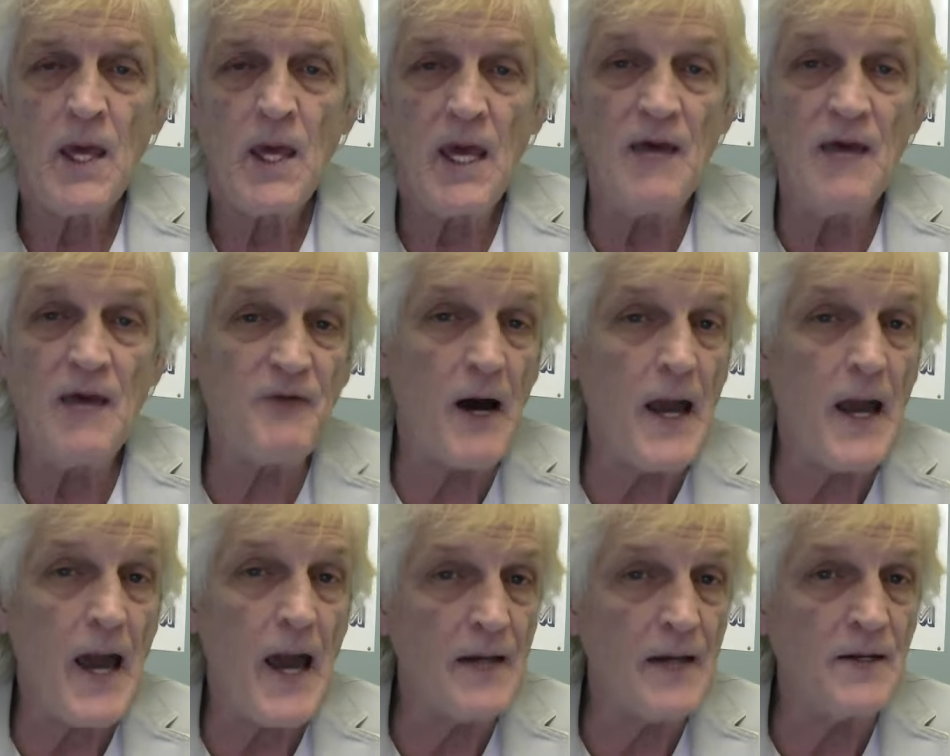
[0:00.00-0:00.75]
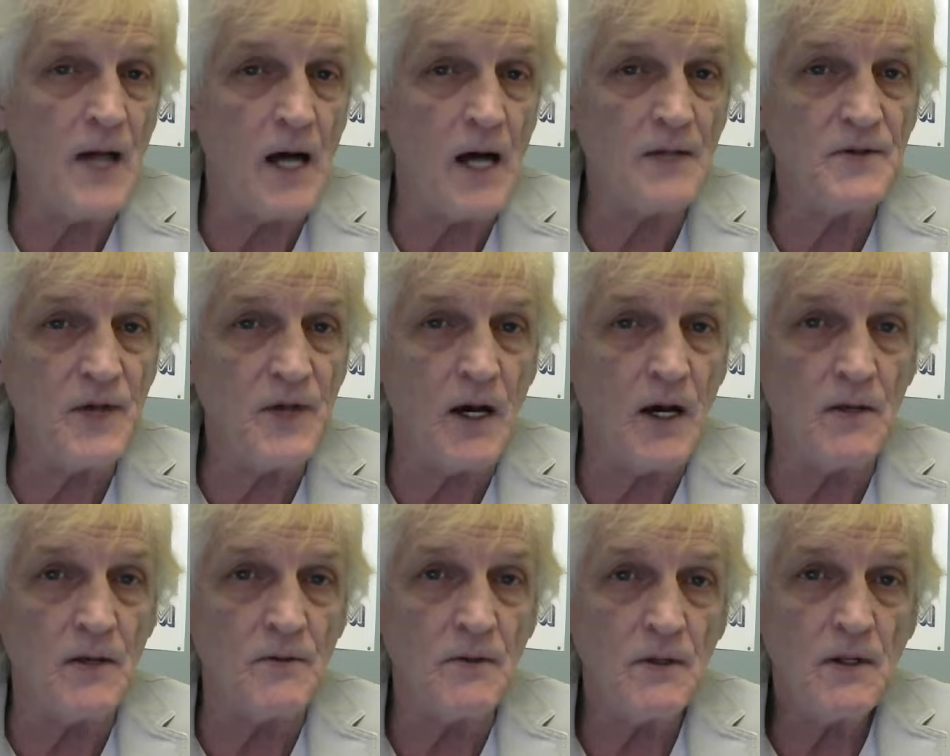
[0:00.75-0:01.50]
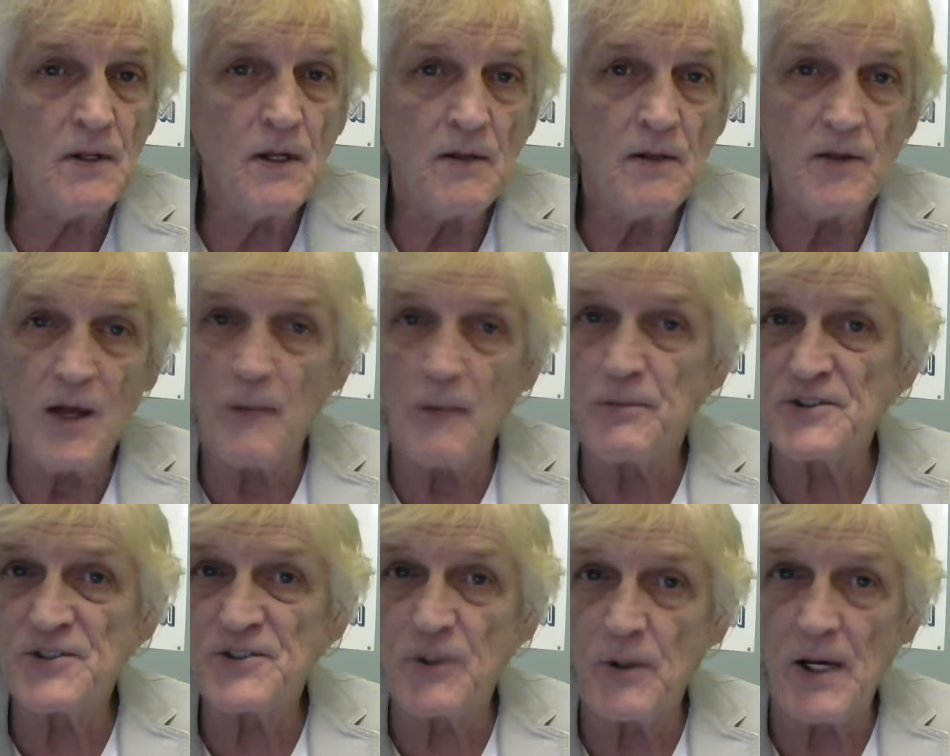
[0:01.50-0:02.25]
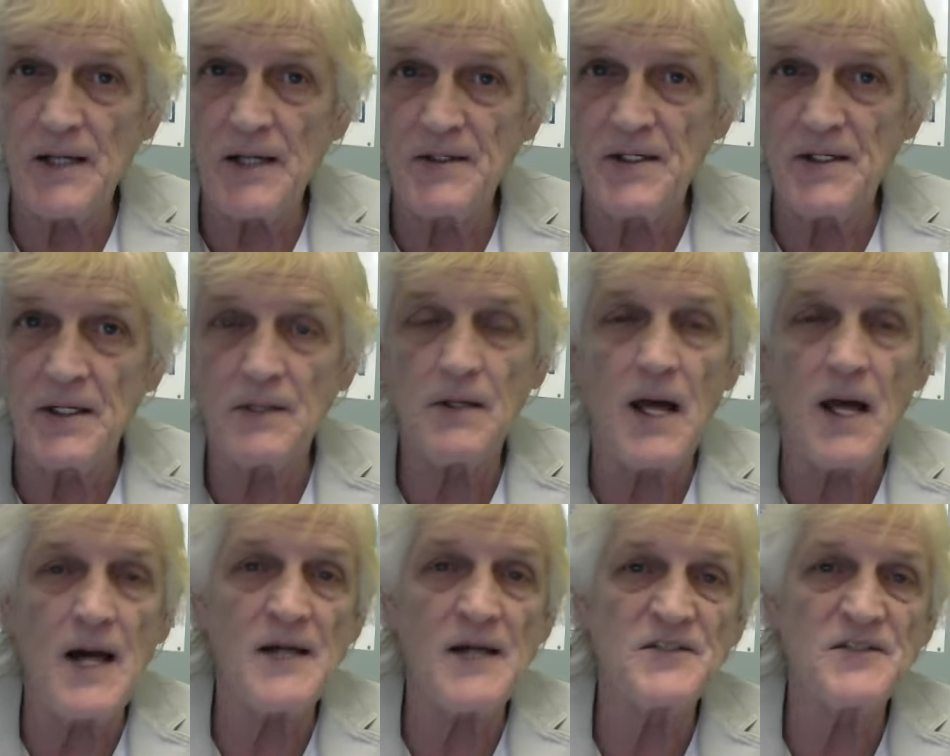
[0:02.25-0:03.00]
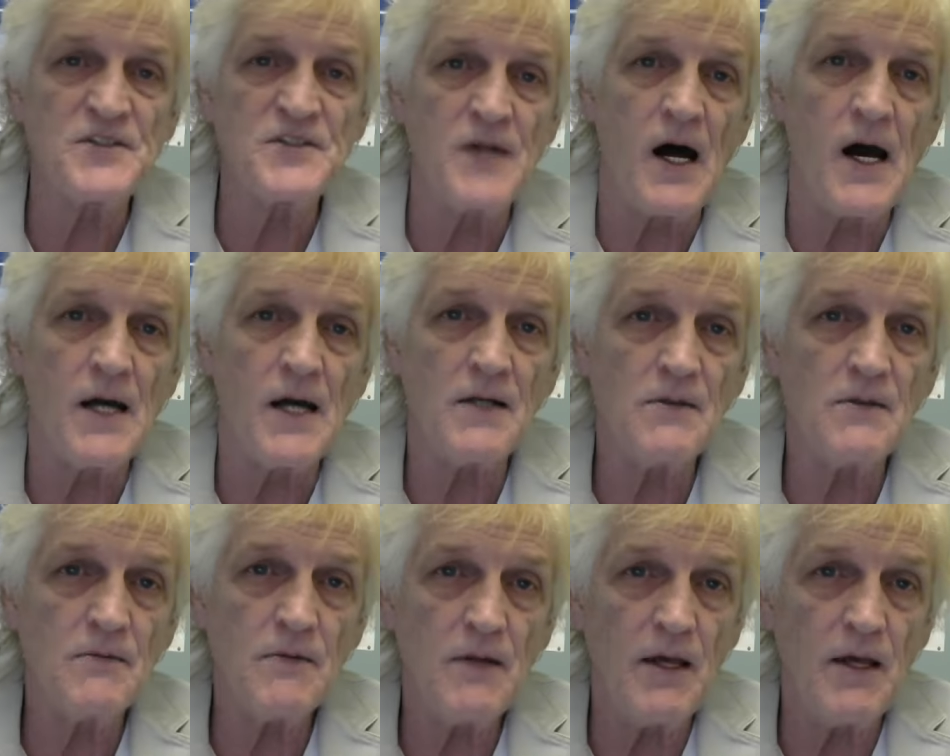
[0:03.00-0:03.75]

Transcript: if I had not done the episode I did last night,